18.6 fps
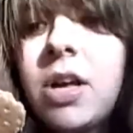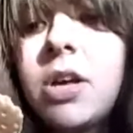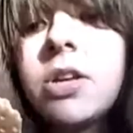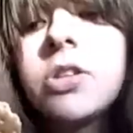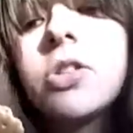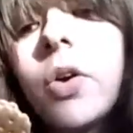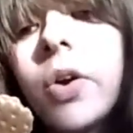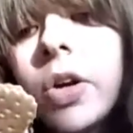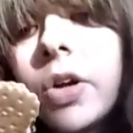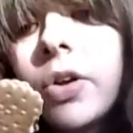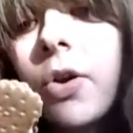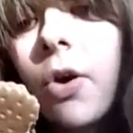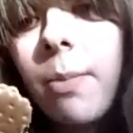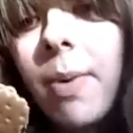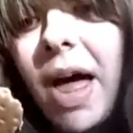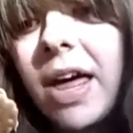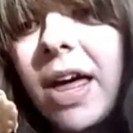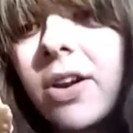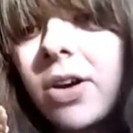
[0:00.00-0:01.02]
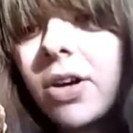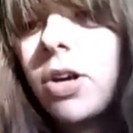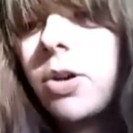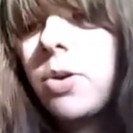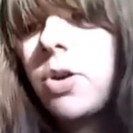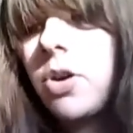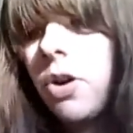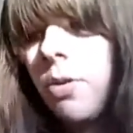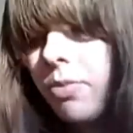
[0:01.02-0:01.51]
Sorry, you're not a man, are you?
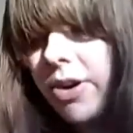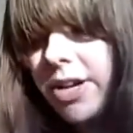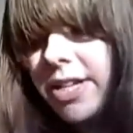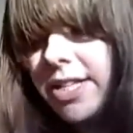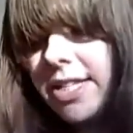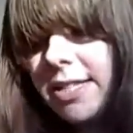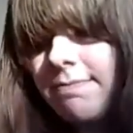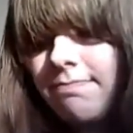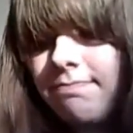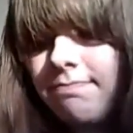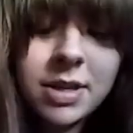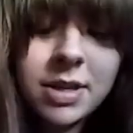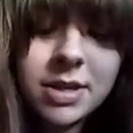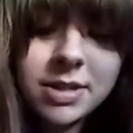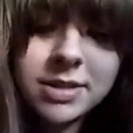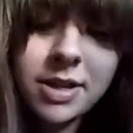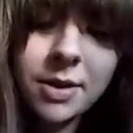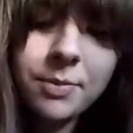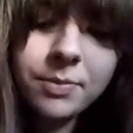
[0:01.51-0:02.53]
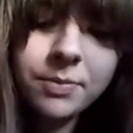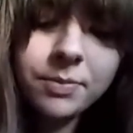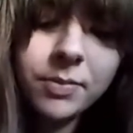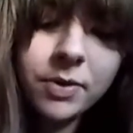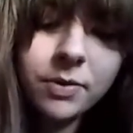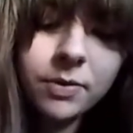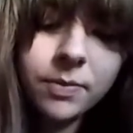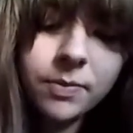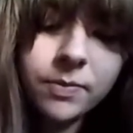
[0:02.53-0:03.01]
You're a prince. Some
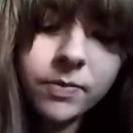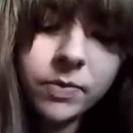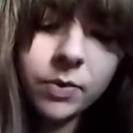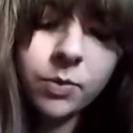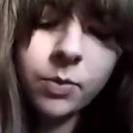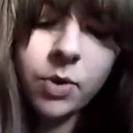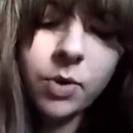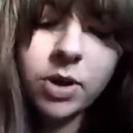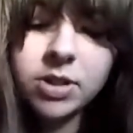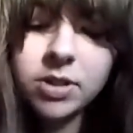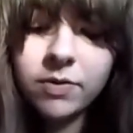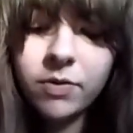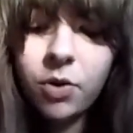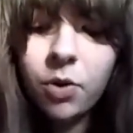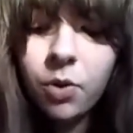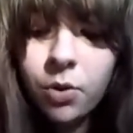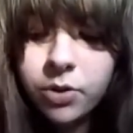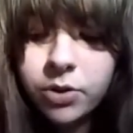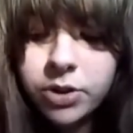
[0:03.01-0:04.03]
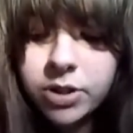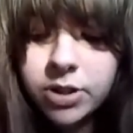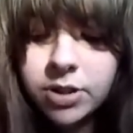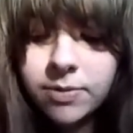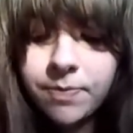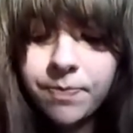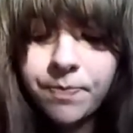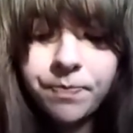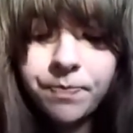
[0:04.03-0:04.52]
words, of course,
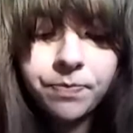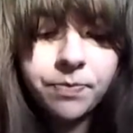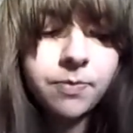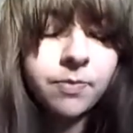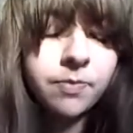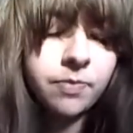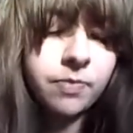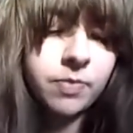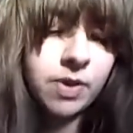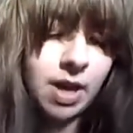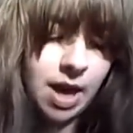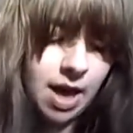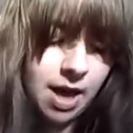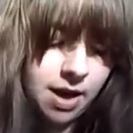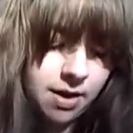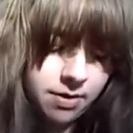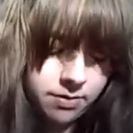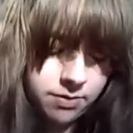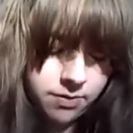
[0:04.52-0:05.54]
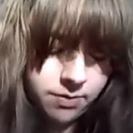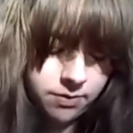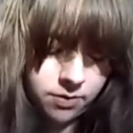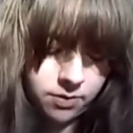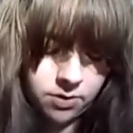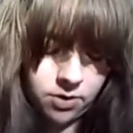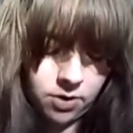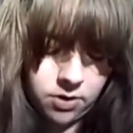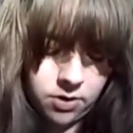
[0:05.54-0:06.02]
have
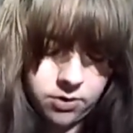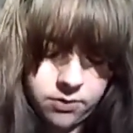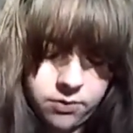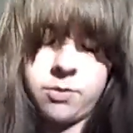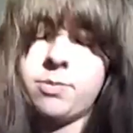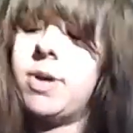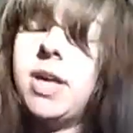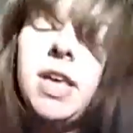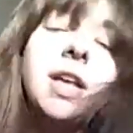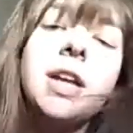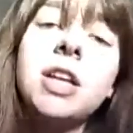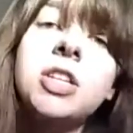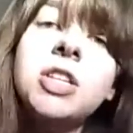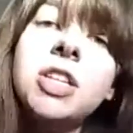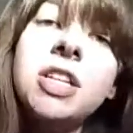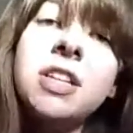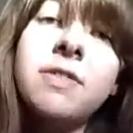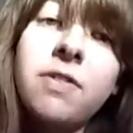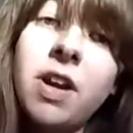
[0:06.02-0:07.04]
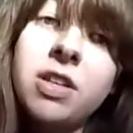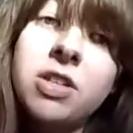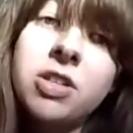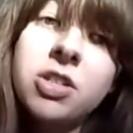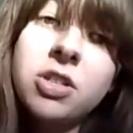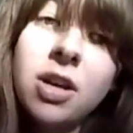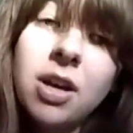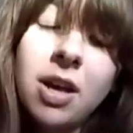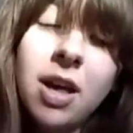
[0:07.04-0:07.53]
gone from English into
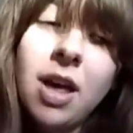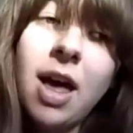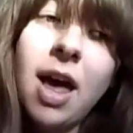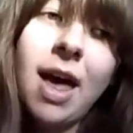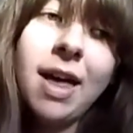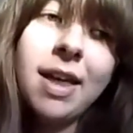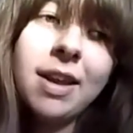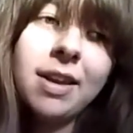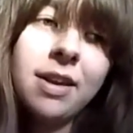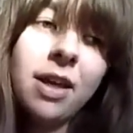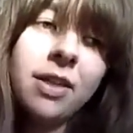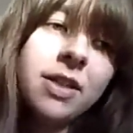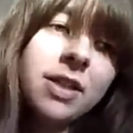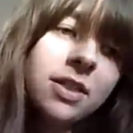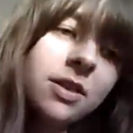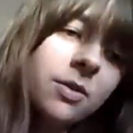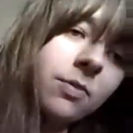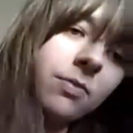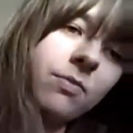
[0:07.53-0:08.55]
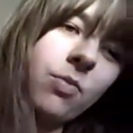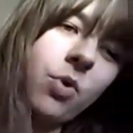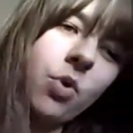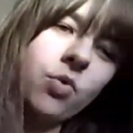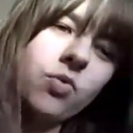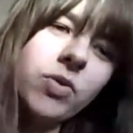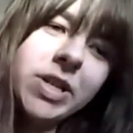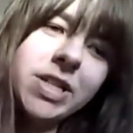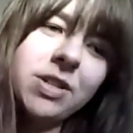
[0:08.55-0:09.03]
French, and I think the more
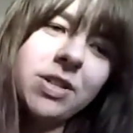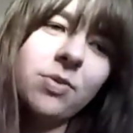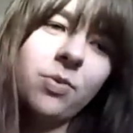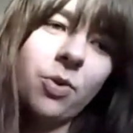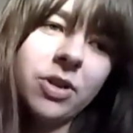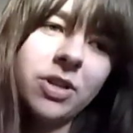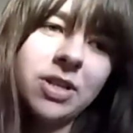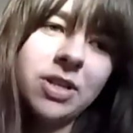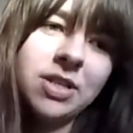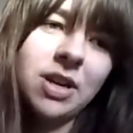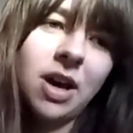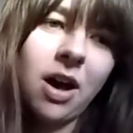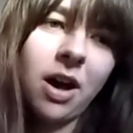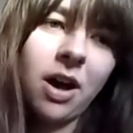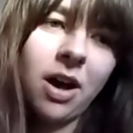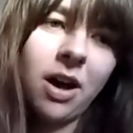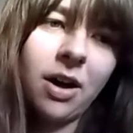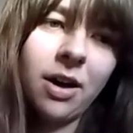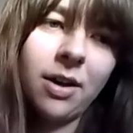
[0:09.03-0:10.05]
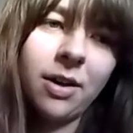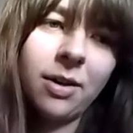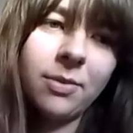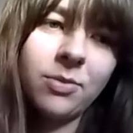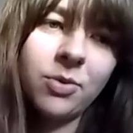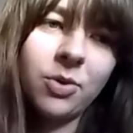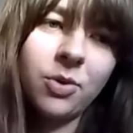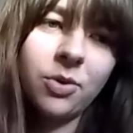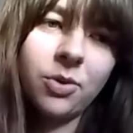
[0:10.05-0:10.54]
recent ones are
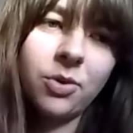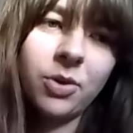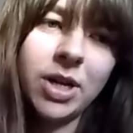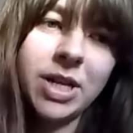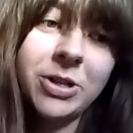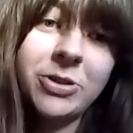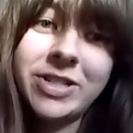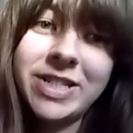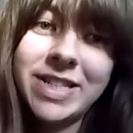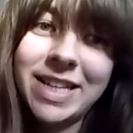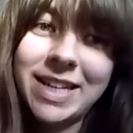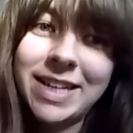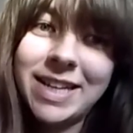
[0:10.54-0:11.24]
more interesting